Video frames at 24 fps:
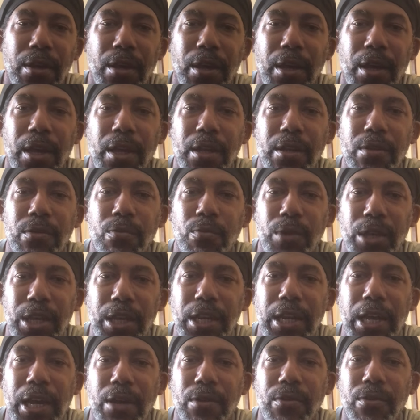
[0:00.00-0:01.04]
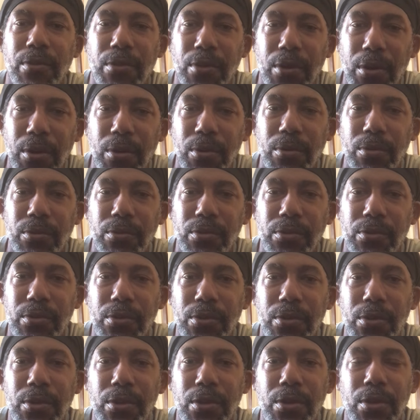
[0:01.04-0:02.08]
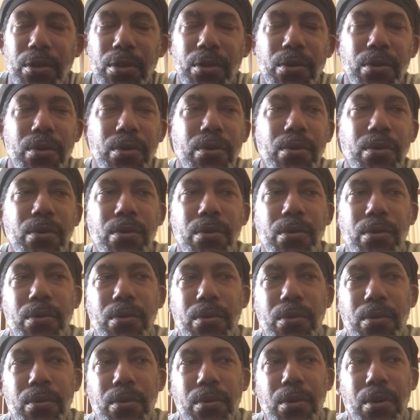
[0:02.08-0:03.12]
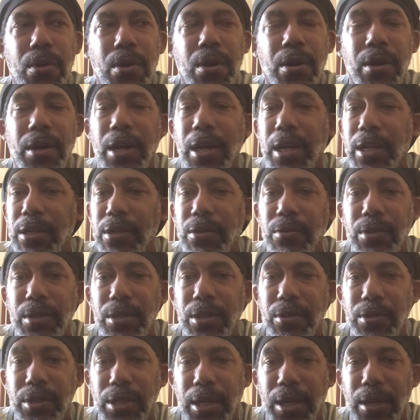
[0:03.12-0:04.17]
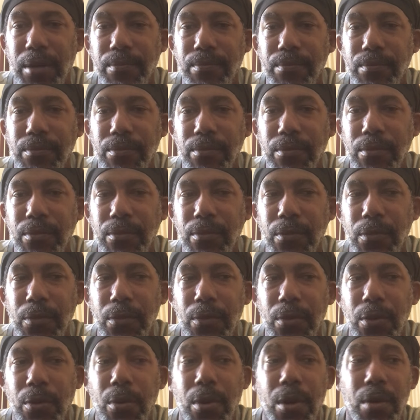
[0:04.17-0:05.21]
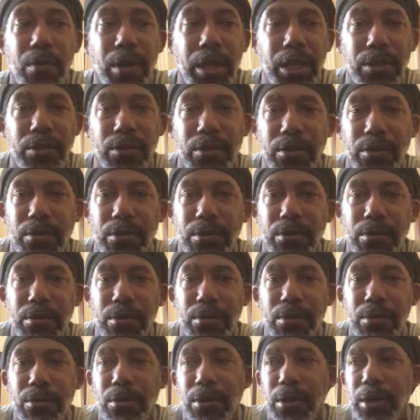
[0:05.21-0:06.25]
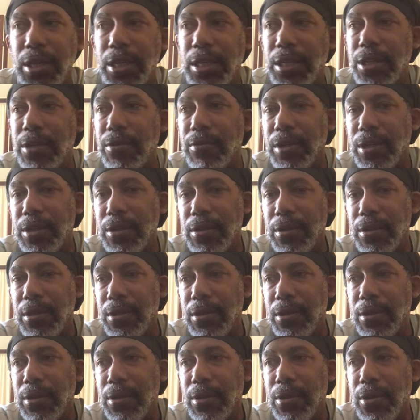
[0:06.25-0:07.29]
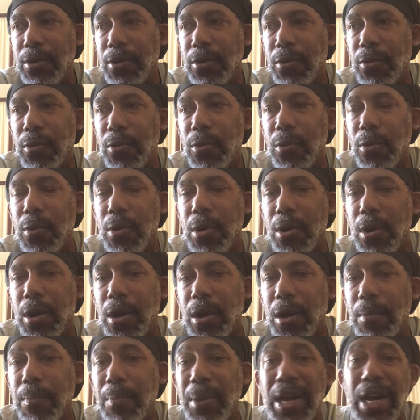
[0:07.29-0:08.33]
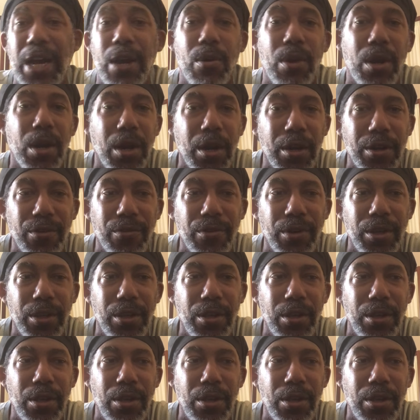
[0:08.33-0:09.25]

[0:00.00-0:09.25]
and weed out those who are not doing their job, who are racist, who are ignorant, who are power hungry,